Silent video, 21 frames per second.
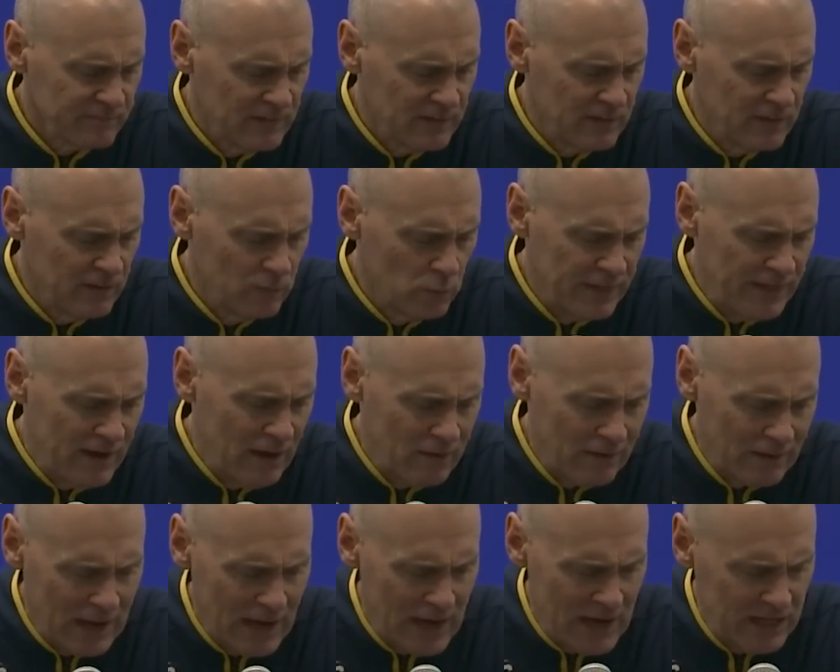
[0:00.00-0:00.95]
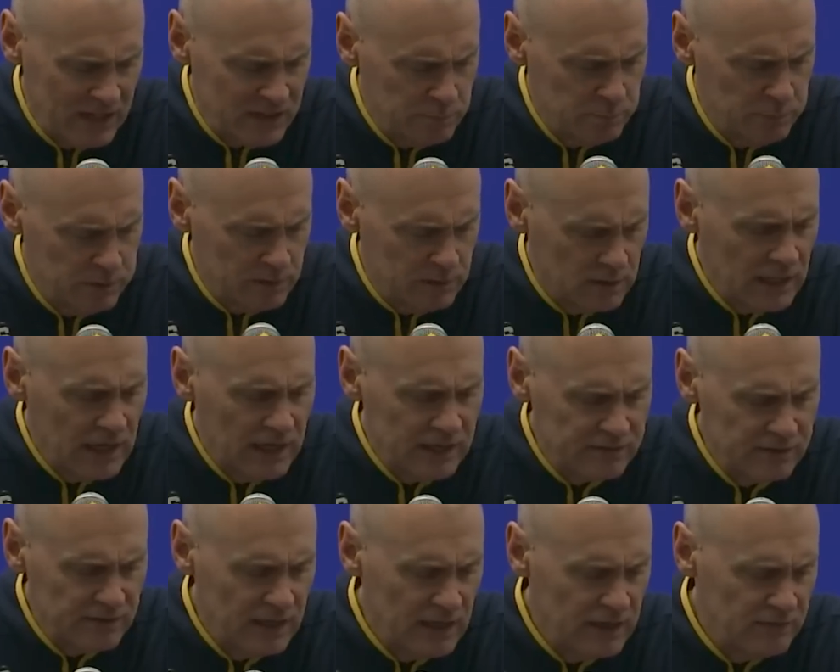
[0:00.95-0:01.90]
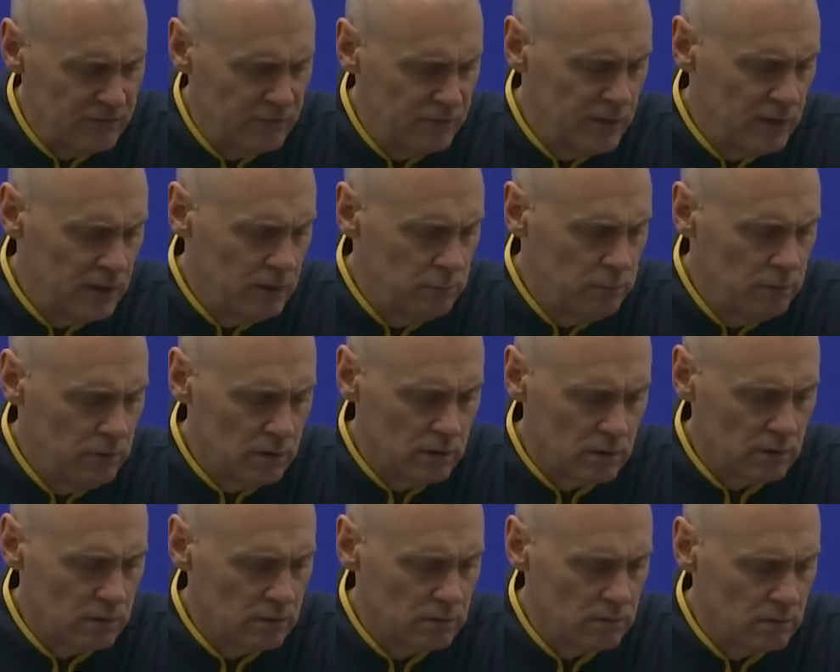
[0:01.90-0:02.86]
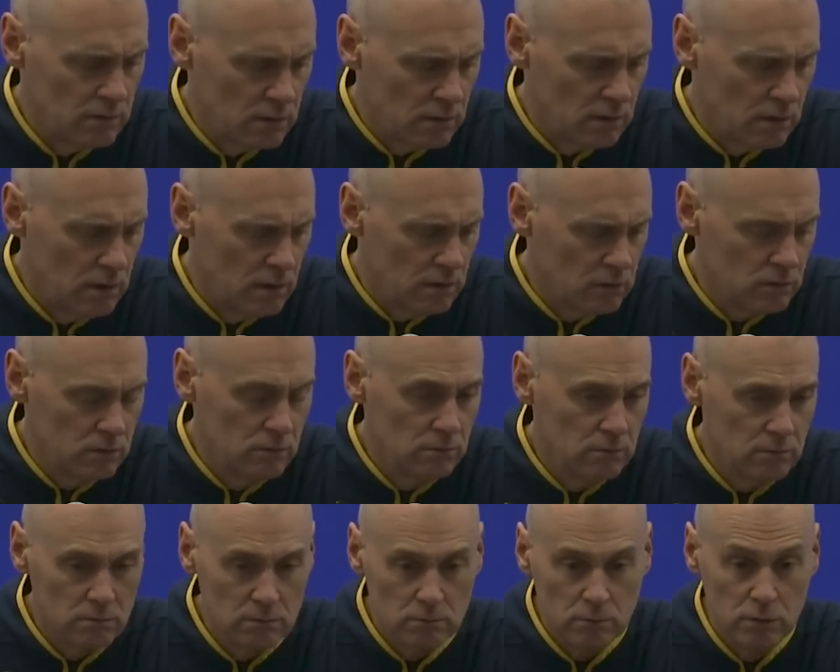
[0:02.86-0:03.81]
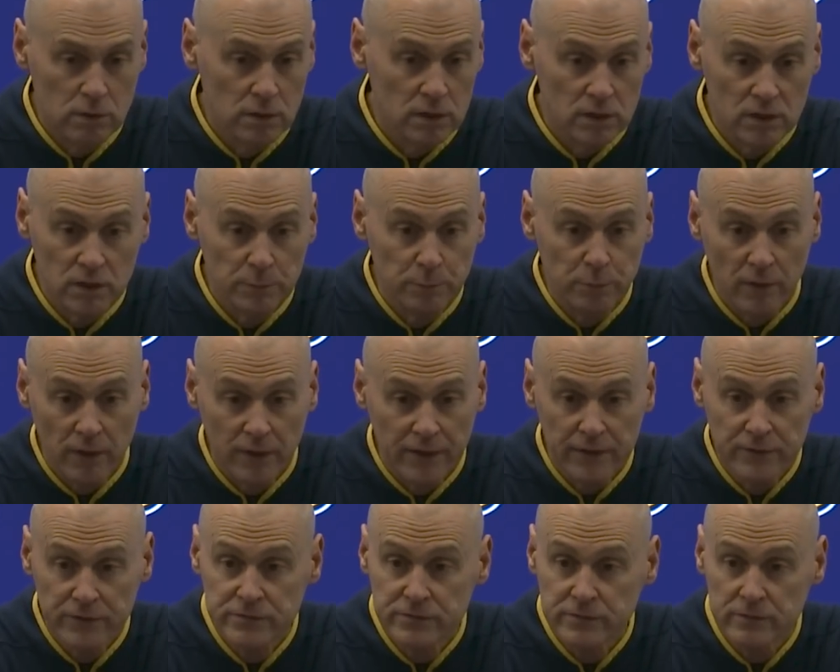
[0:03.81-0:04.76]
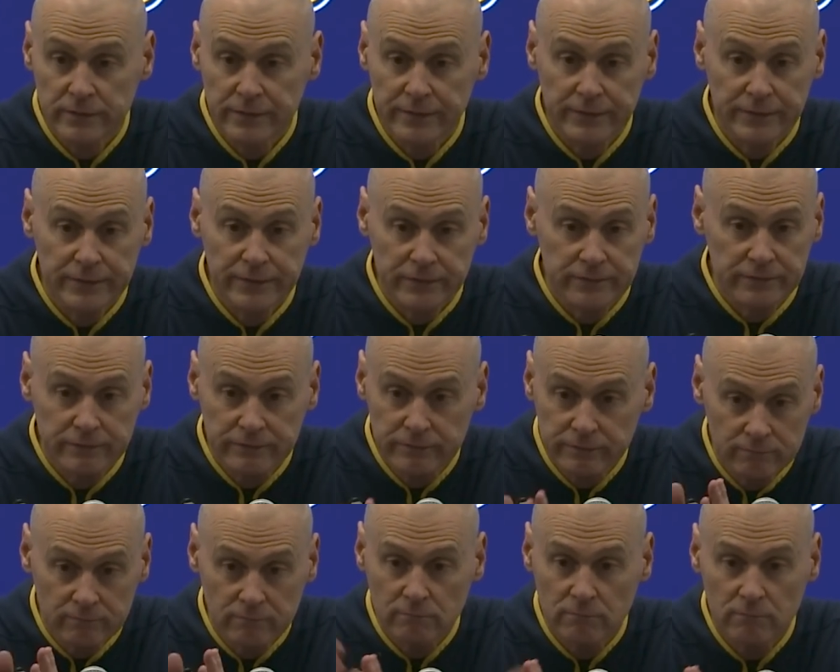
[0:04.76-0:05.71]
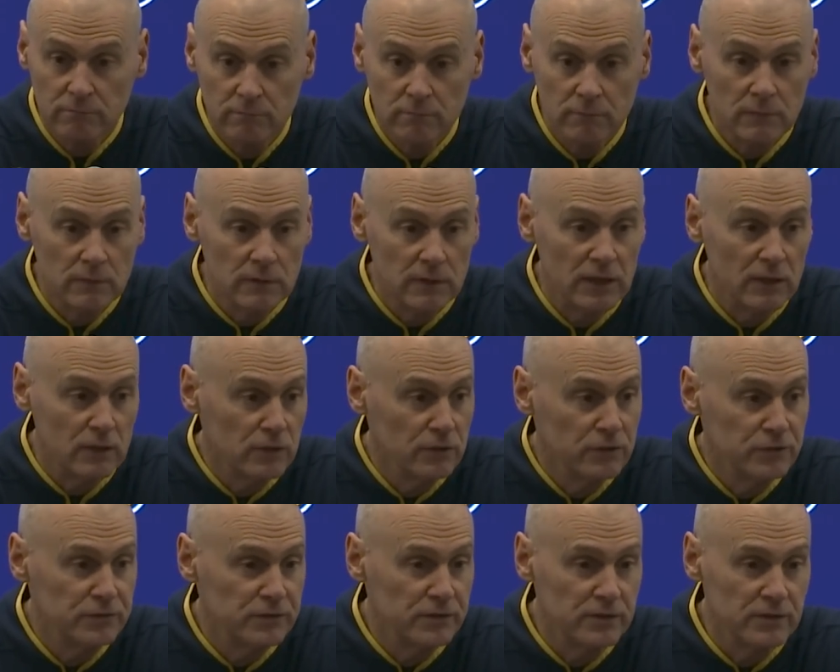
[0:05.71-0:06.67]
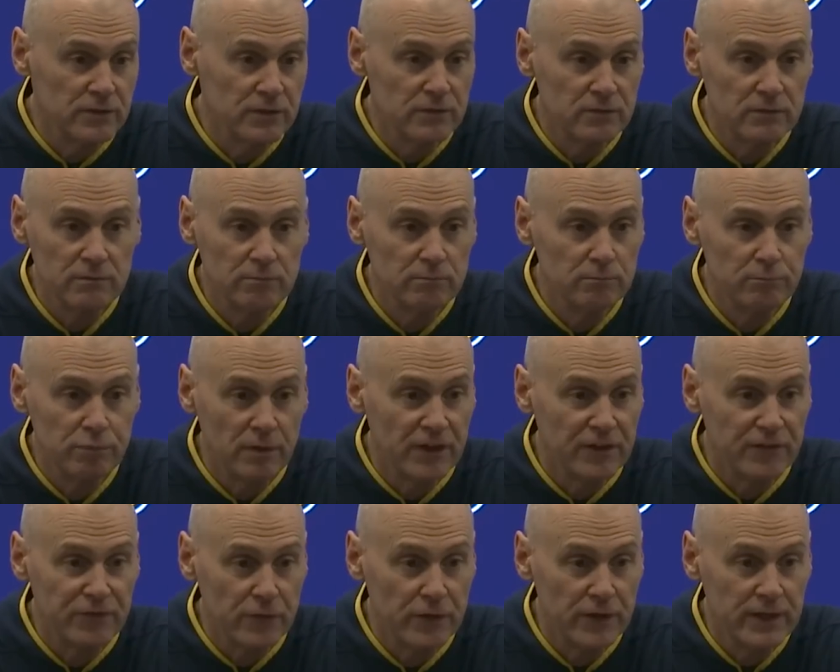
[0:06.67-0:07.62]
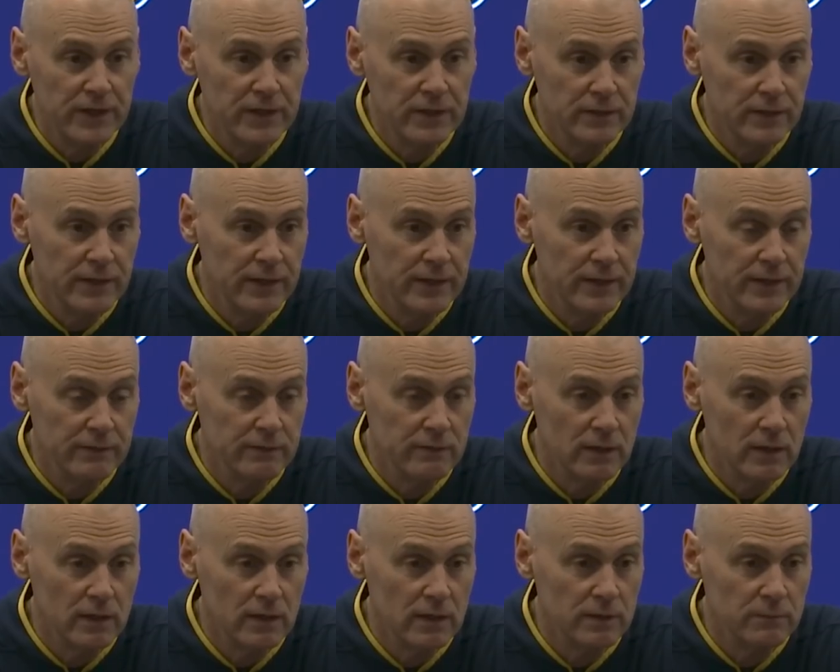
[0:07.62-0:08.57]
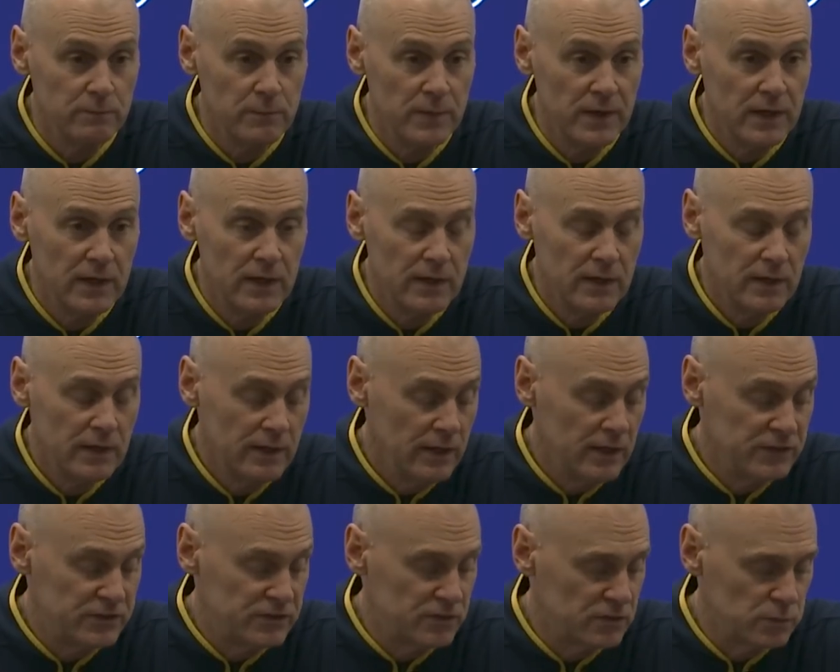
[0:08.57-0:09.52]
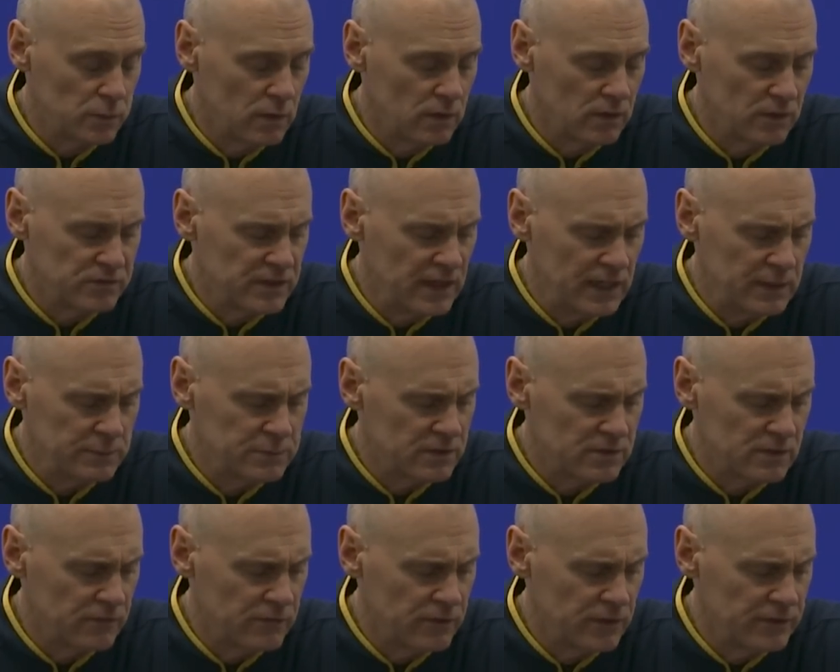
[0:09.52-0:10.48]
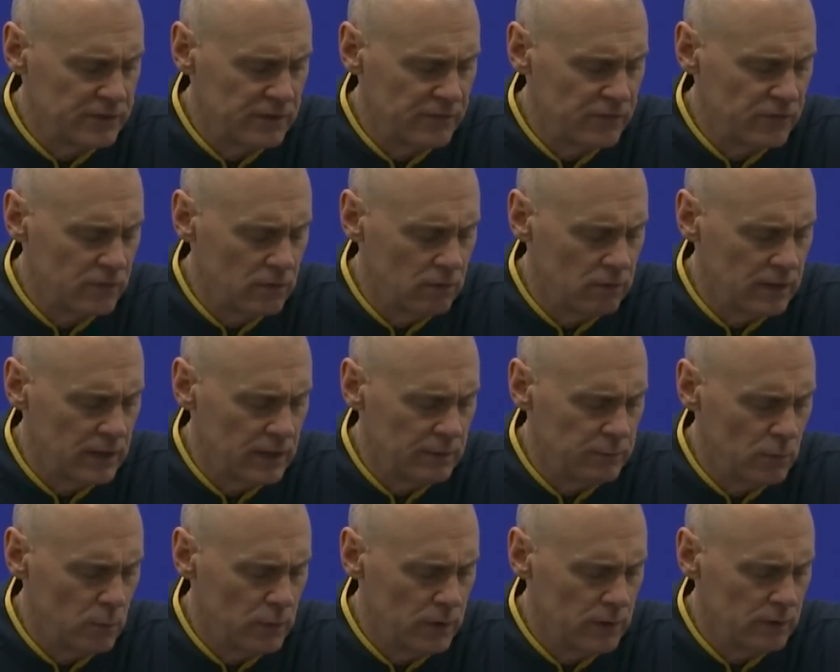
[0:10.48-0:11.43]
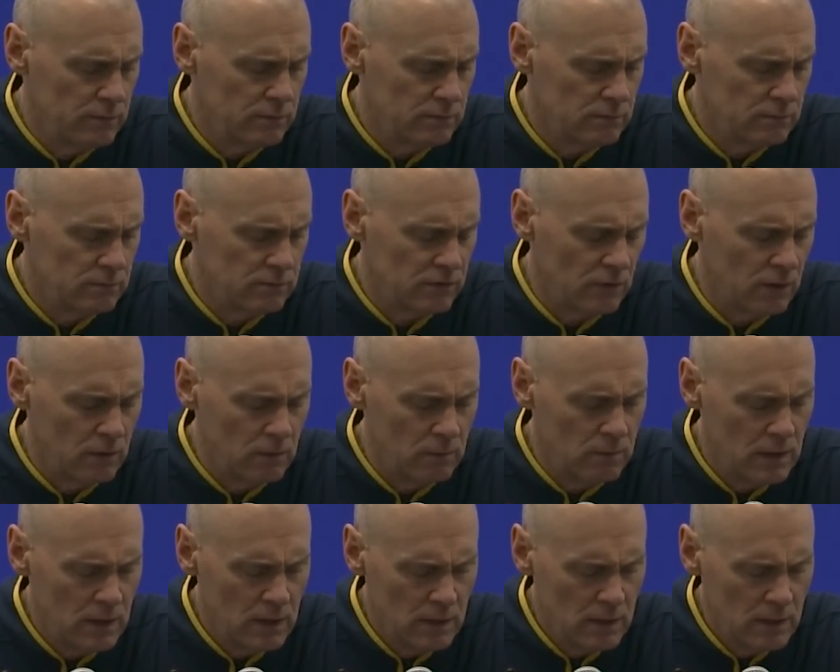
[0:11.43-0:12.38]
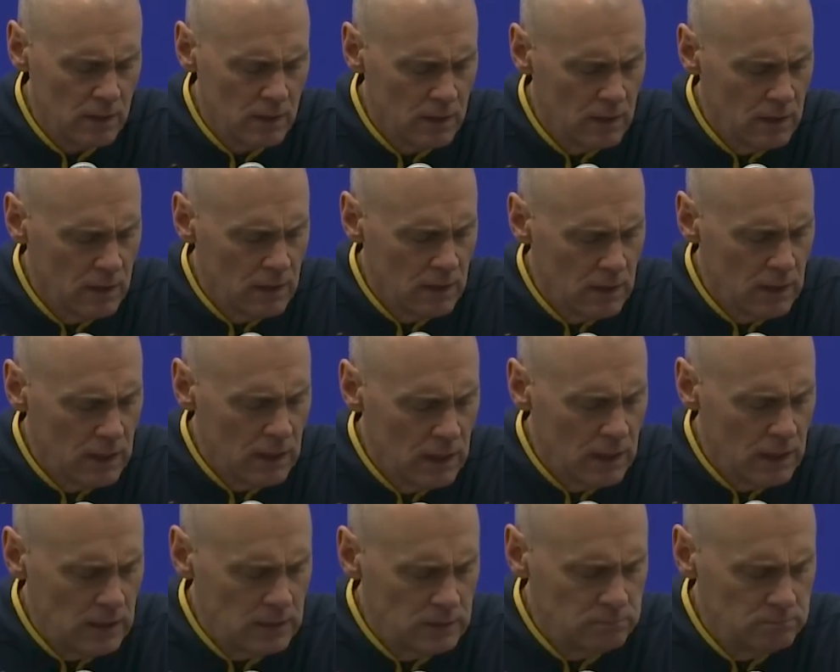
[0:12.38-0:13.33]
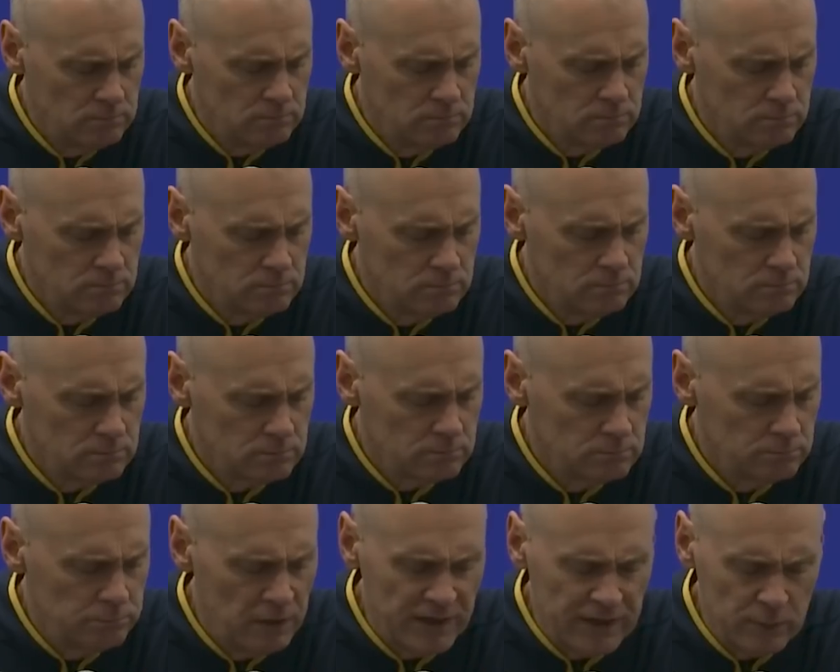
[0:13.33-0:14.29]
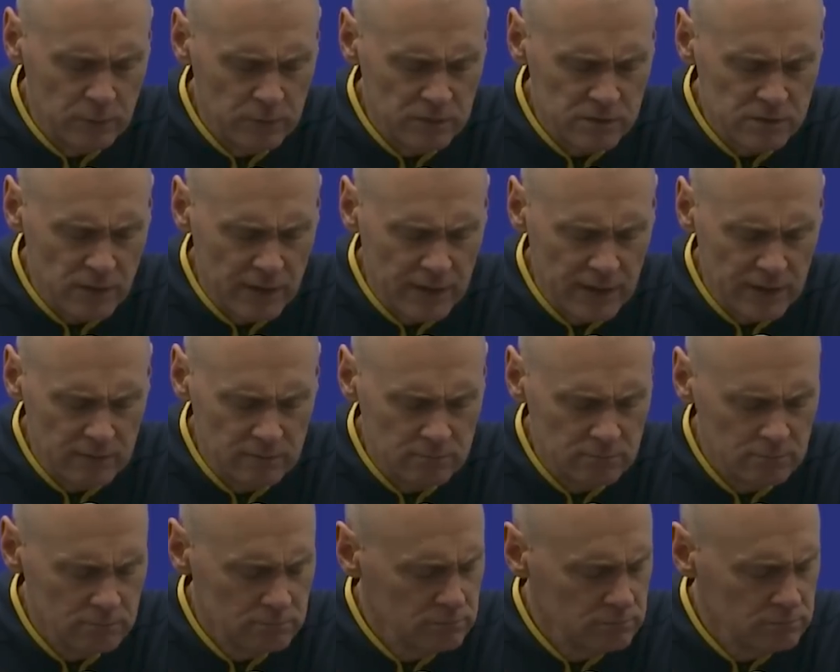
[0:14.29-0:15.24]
They're without guys, but the guys they have available are all really good players, and they're just let loose to just play free. And it's just one of those games. It's a very difficult game to win. So, Buddy was great. You